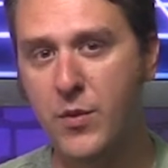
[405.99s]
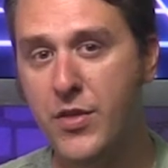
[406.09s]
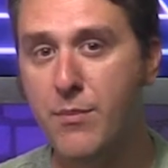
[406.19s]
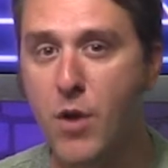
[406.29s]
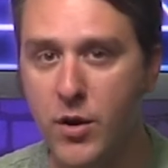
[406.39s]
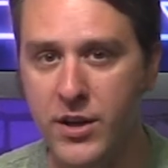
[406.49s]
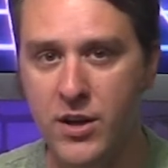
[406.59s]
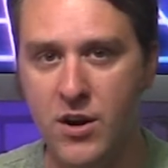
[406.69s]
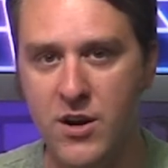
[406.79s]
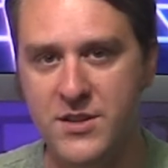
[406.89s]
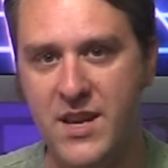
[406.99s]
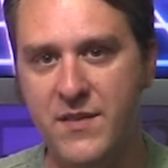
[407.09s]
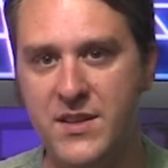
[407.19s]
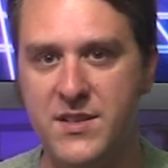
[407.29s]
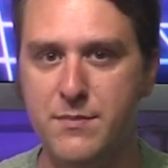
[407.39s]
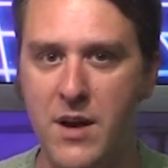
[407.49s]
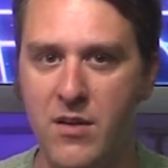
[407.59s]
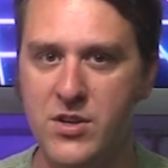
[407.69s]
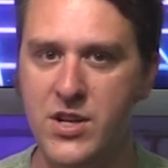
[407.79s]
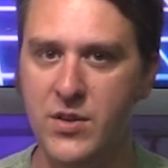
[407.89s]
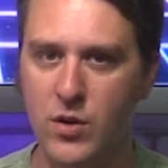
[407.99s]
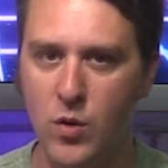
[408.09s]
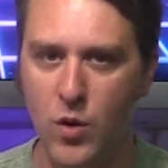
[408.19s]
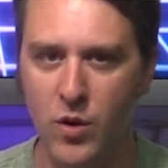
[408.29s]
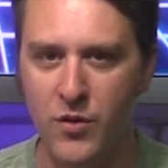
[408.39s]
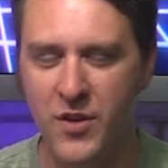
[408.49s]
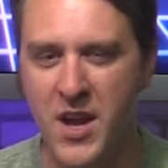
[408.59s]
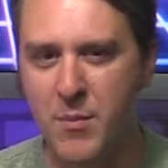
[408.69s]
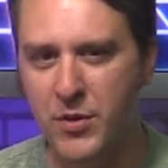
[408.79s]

with the market cards having symbology in the corners,